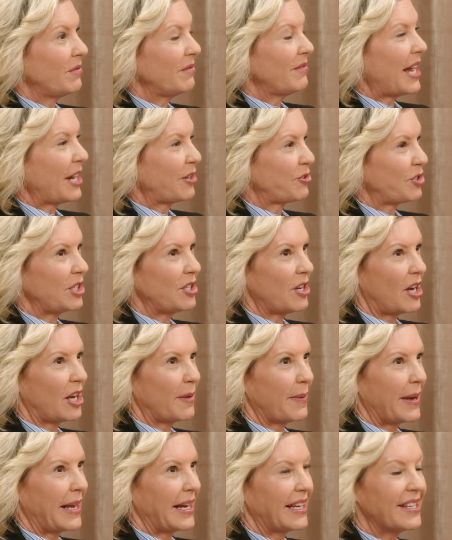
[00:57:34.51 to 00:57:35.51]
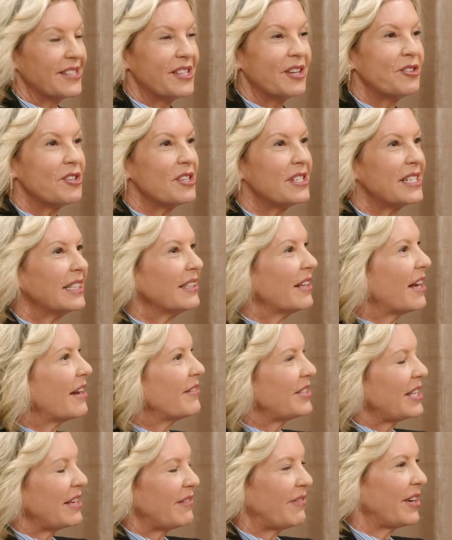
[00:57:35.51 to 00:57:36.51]
actually talk about it because 'cause they're just in love
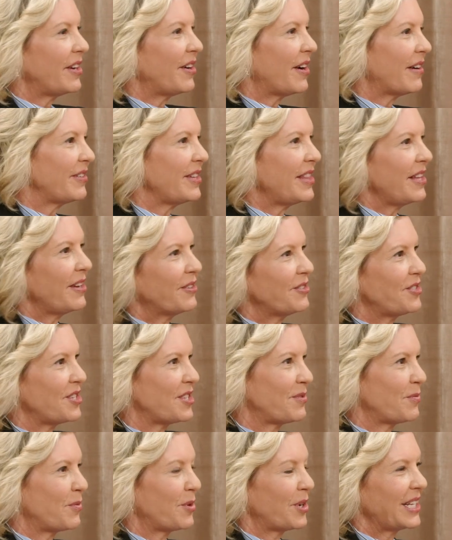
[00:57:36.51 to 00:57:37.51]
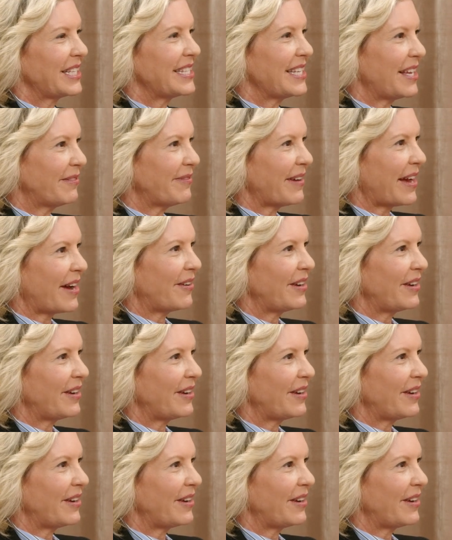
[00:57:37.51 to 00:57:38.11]
and they figure everything will just work itself out,